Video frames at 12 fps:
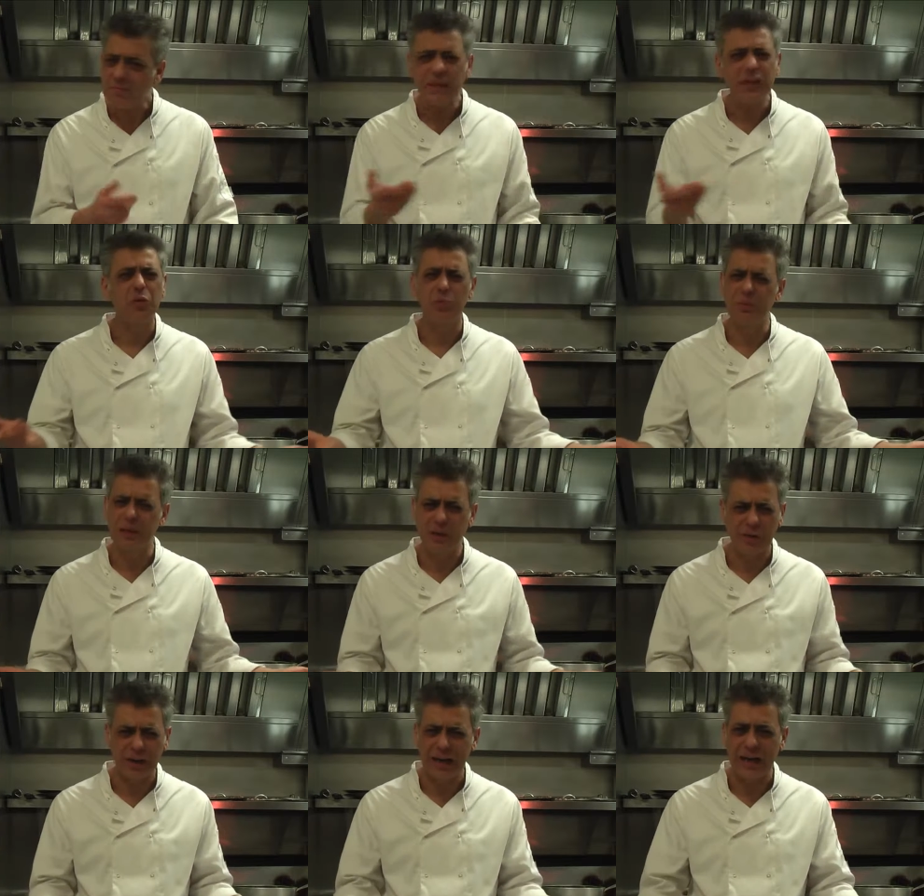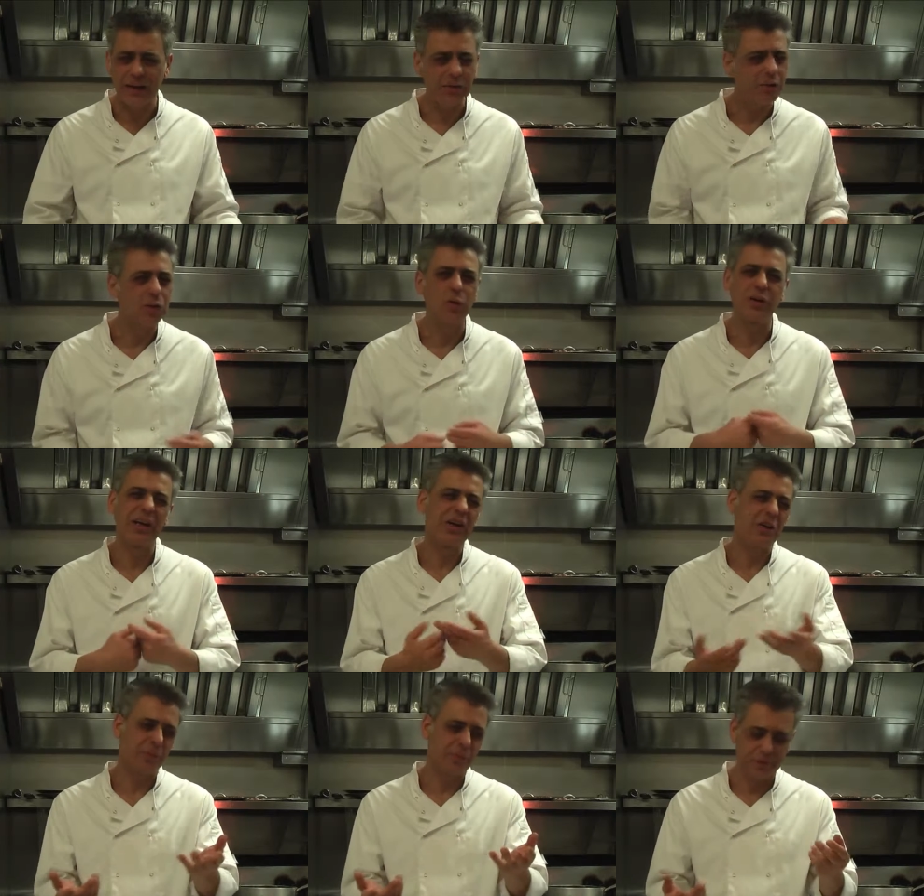it could be oregano or a
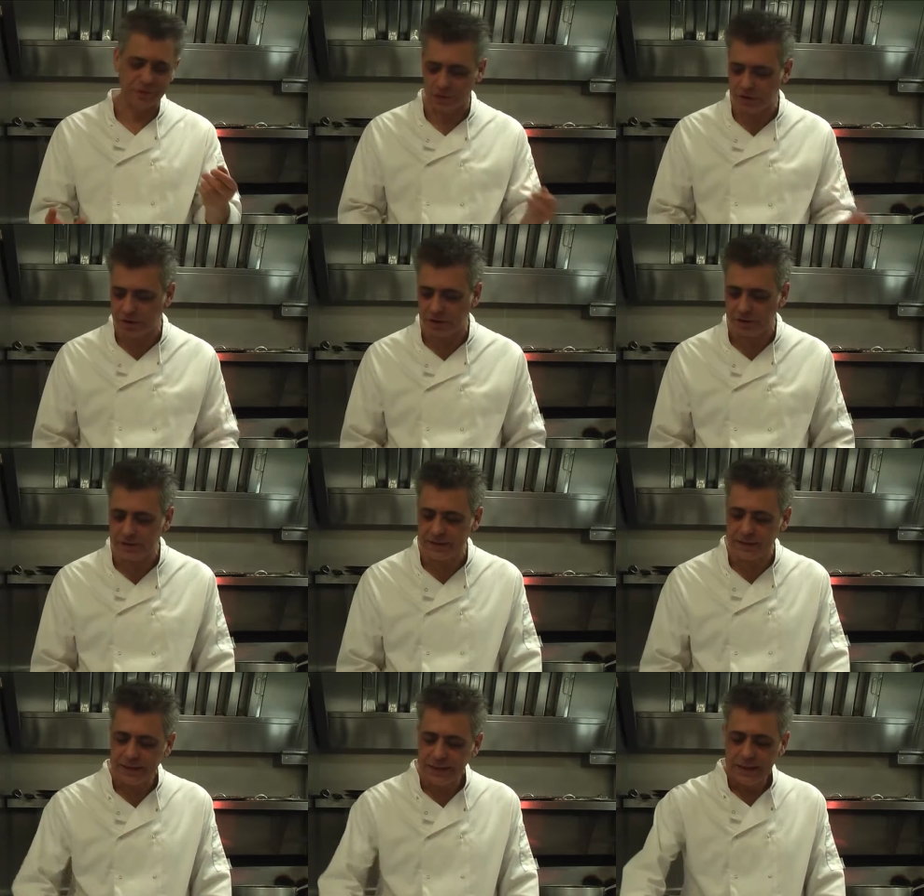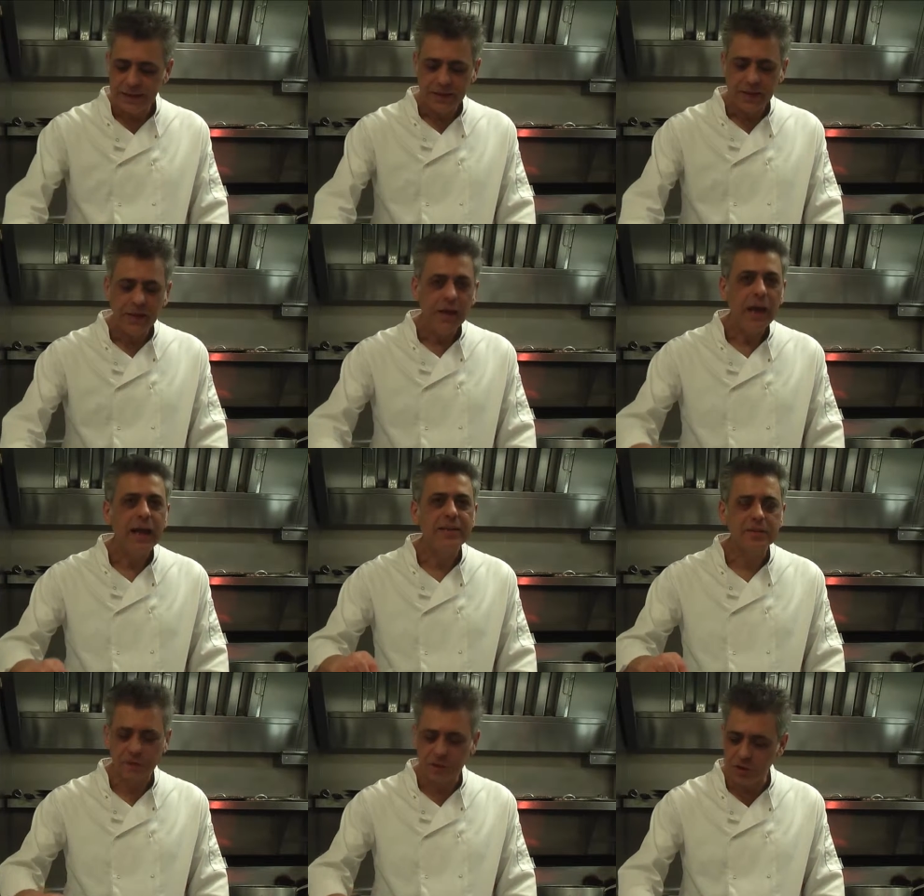herb of your choice.
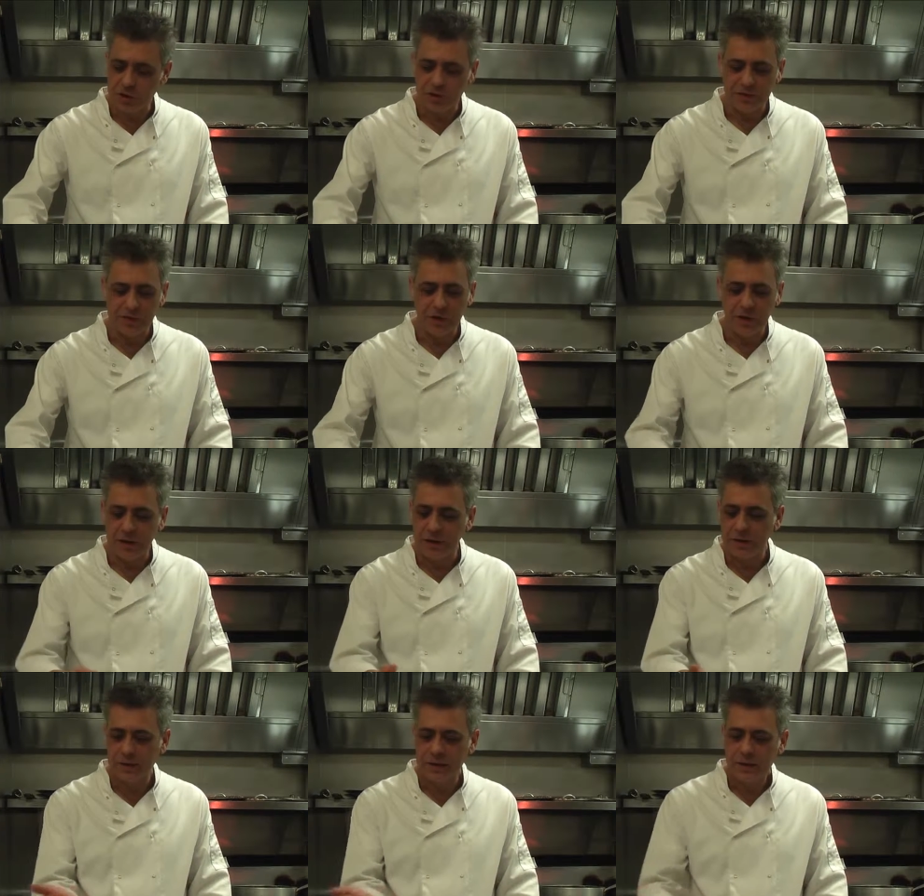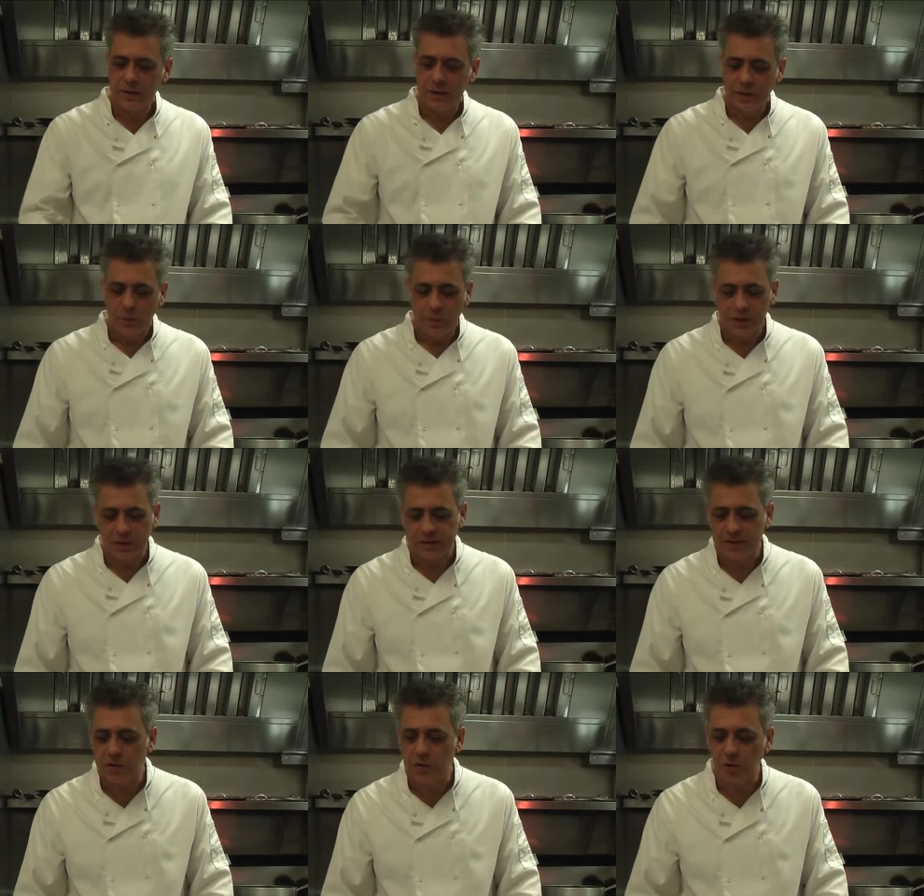Extra virgin olive oil, we got the
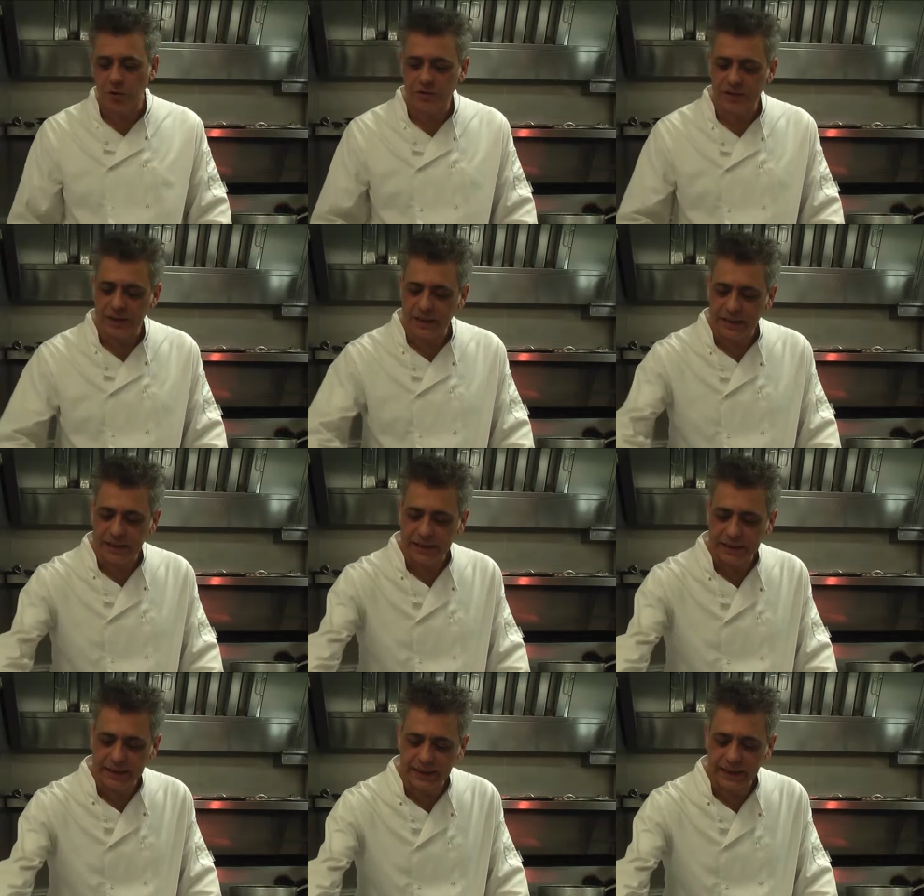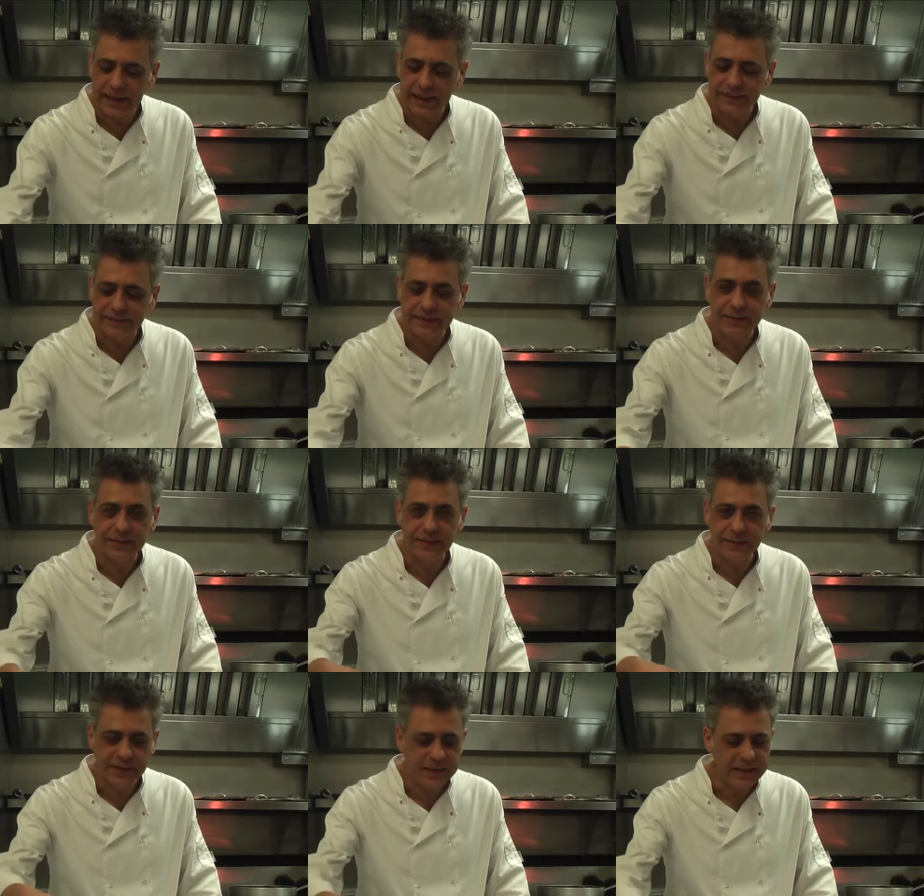salt and
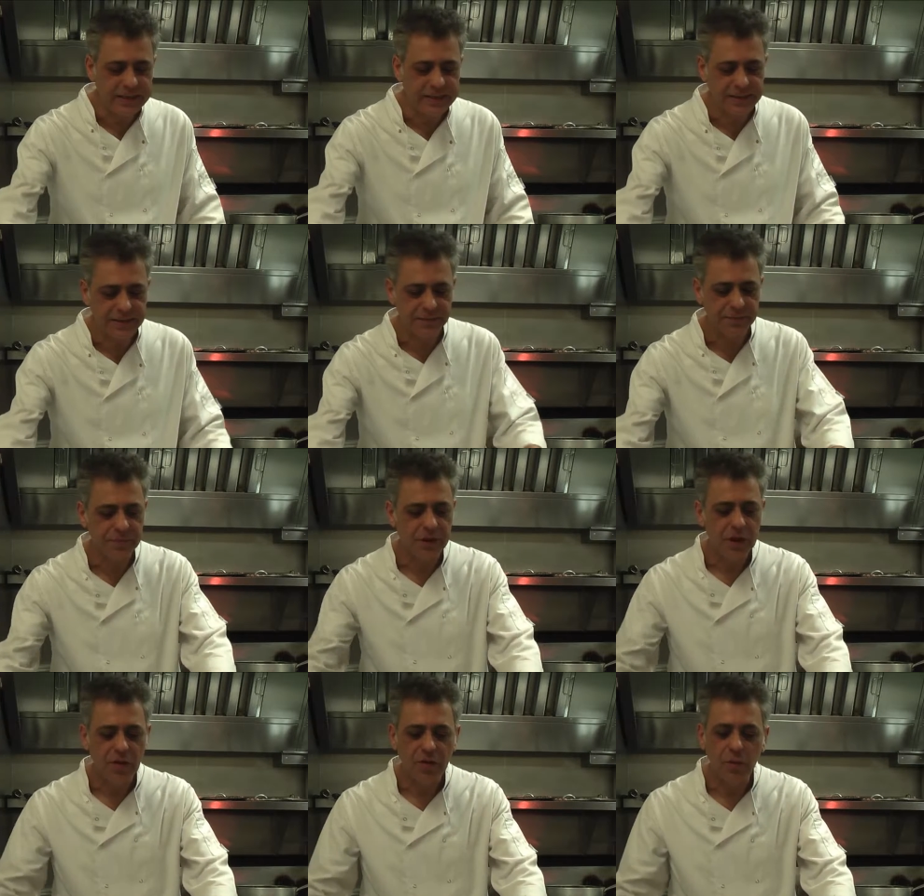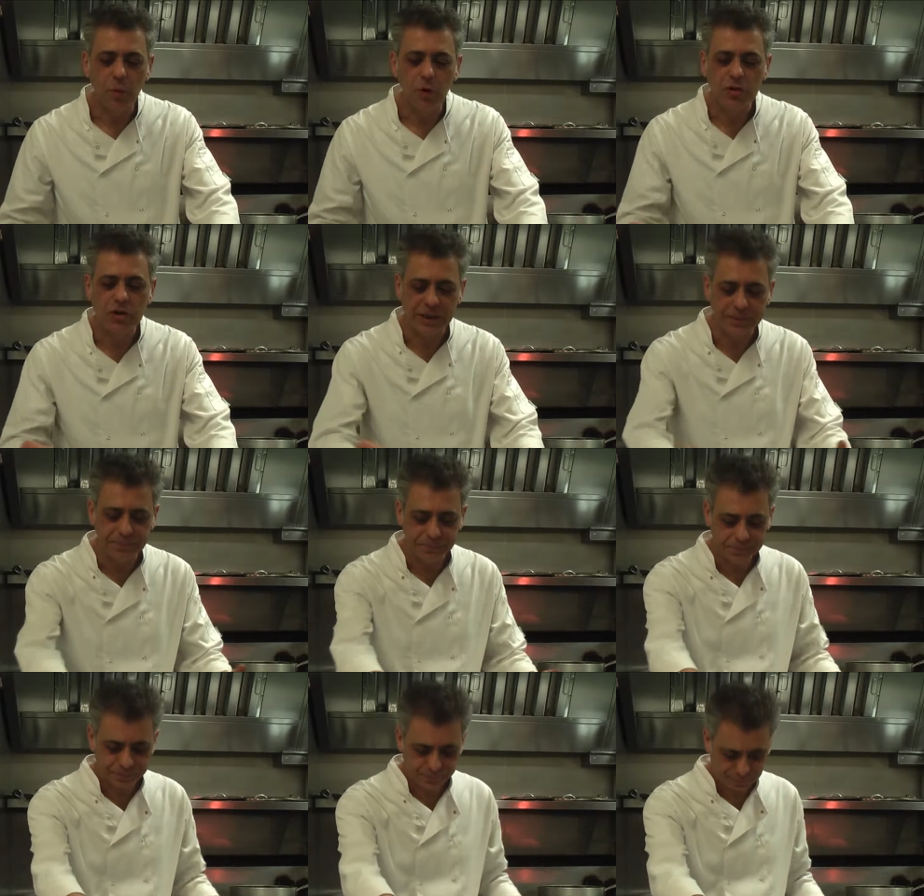the yeast, water,
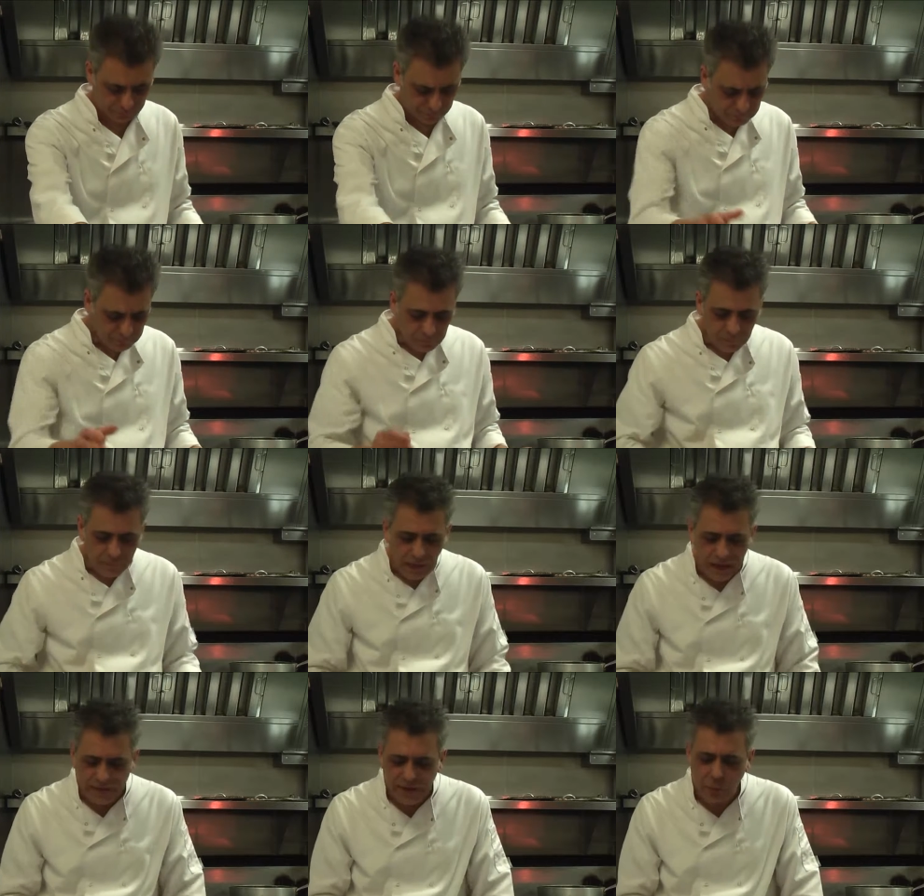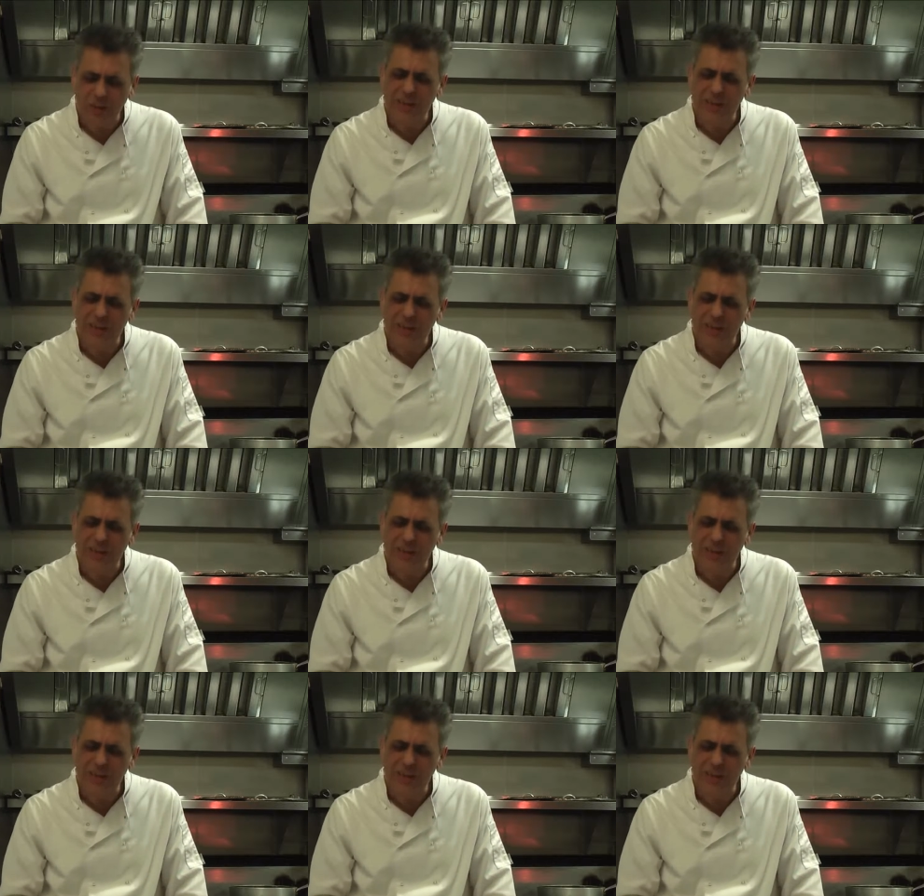and then we